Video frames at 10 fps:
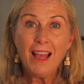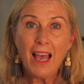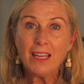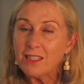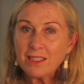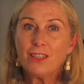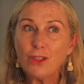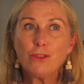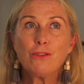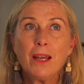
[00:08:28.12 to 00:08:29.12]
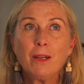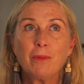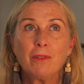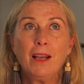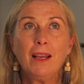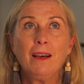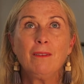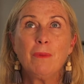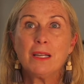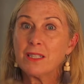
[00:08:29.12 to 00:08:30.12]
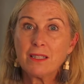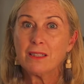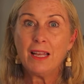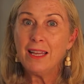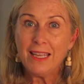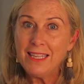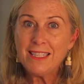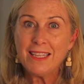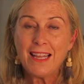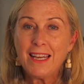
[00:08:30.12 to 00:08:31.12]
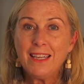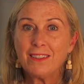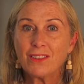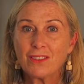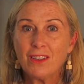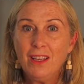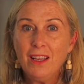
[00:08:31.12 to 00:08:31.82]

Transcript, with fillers: And it's incredible how much easier that is.